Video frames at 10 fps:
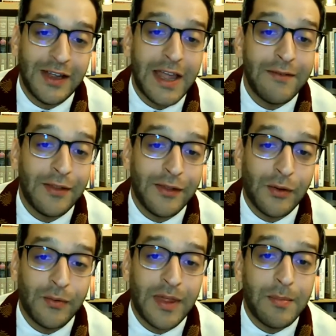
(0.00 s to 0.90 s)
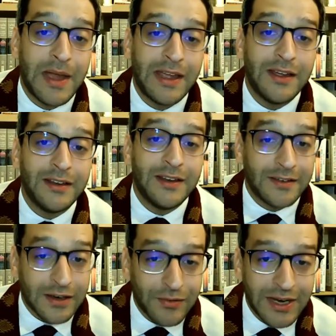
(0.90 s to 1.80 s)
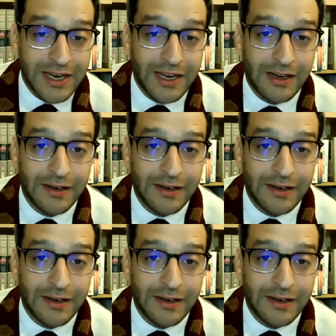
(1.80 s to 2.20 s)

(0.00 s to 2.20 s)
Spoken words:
even though they may disagree.